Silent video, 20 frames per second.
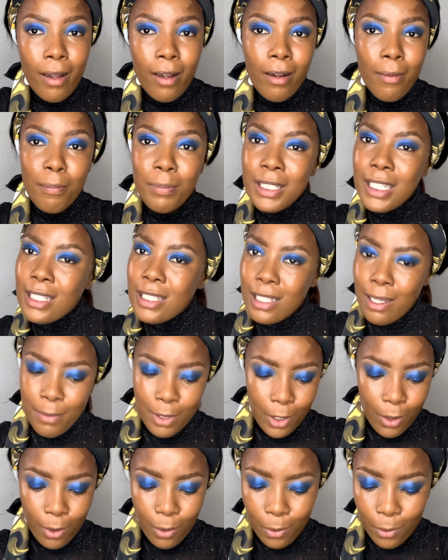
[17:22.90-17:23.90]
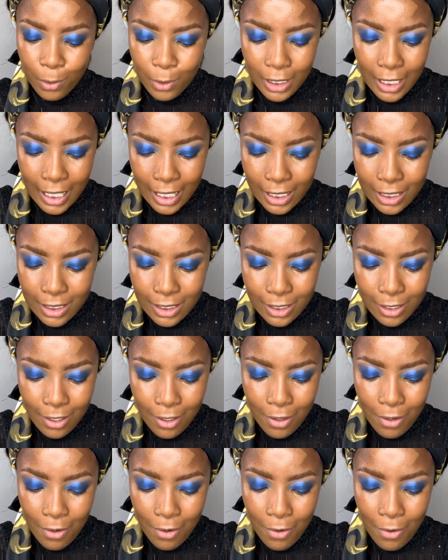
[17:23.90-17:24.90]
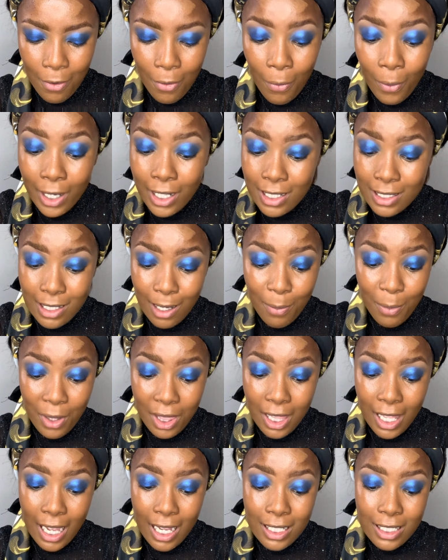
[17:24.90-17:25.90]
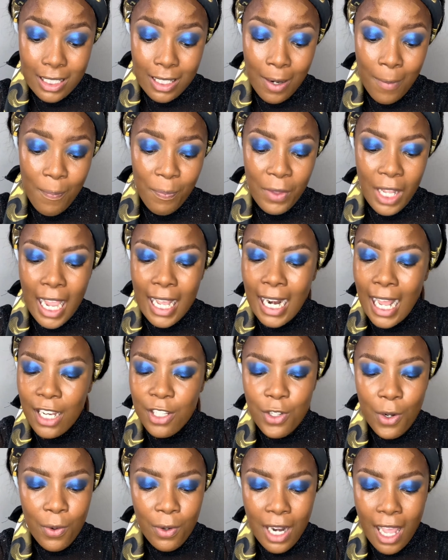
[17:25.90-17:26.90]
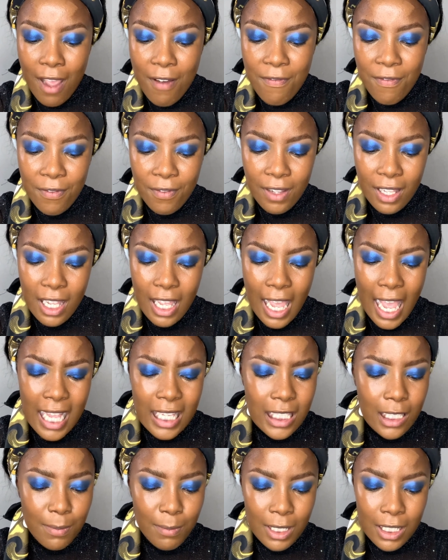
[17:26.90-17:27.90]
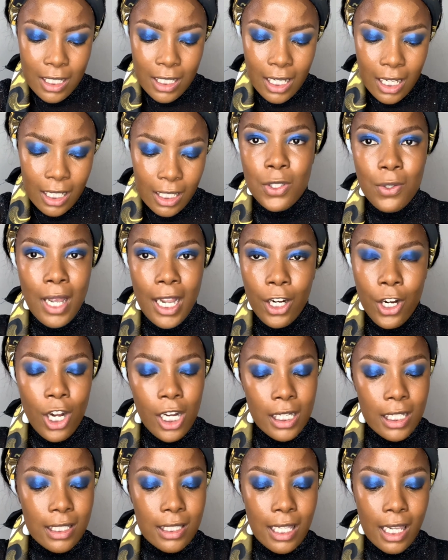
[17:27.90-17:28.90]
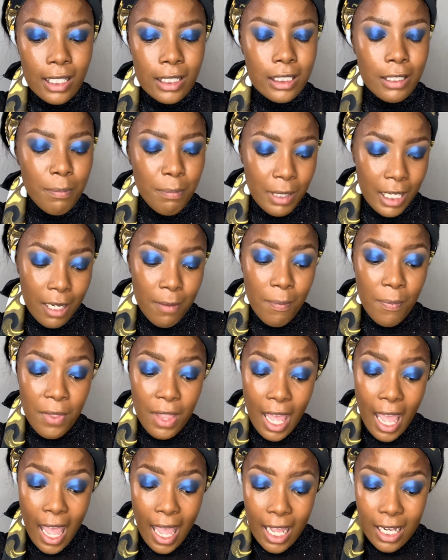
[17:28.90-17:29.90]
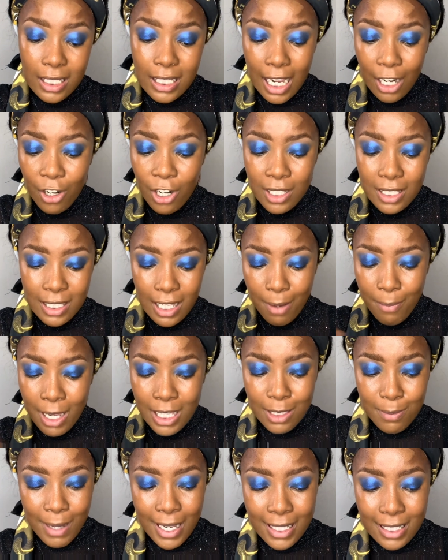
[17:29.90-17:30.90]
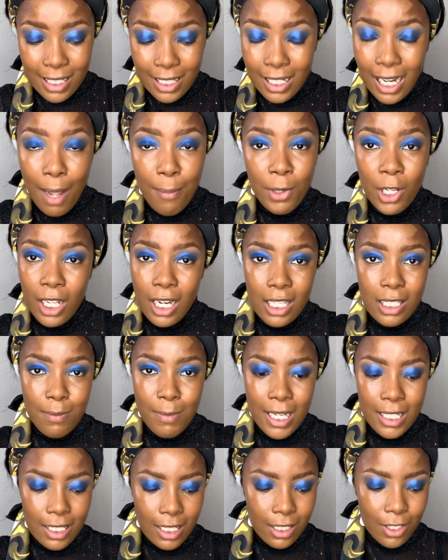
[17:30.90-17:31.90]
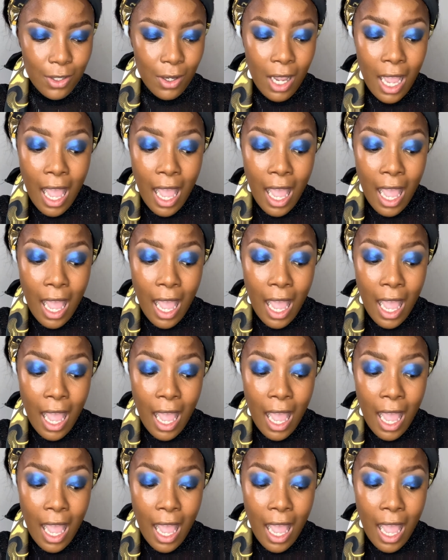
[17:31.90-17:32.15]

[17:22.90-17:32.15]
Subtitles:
please let me know, like, what is up with that? And I don't have asthma, so I can't exactly blame that. I can't say I'm asthmatic. I'm not asthmatic, so